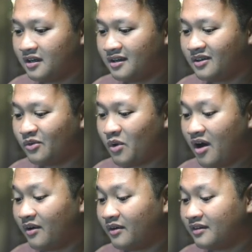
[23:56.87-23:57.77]

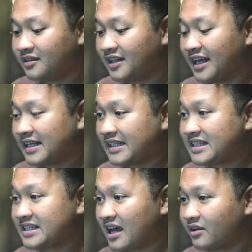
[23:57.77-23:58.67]
Wow, that the
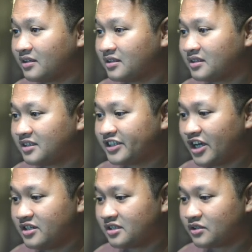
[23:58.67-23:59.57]
subtle
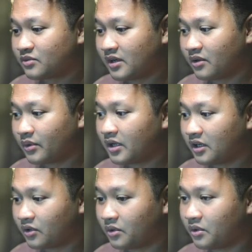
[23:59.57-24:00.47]
changes is really
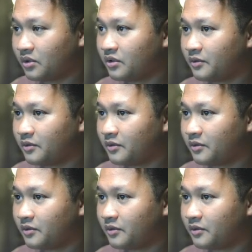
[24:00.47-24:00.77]
cool.